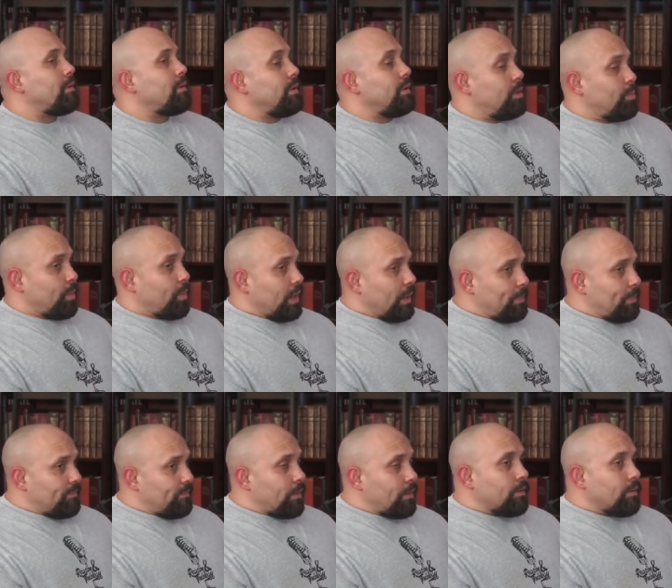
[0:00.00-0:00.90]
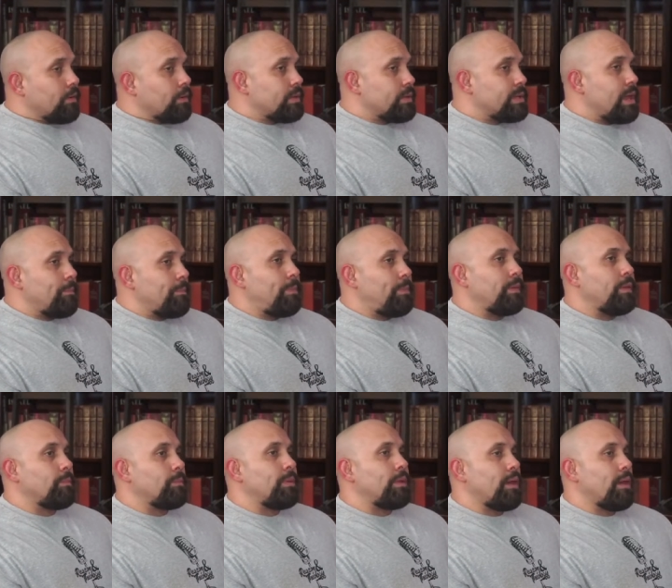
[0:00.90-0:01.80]
you bring up a very good example
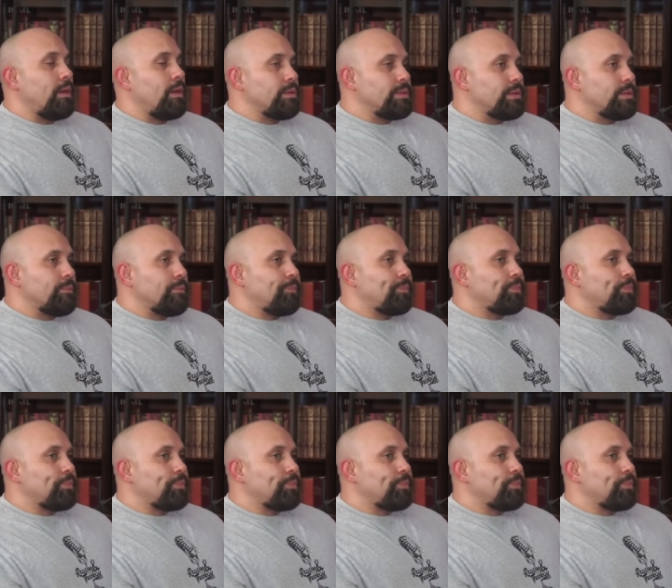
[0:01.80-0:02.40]
there because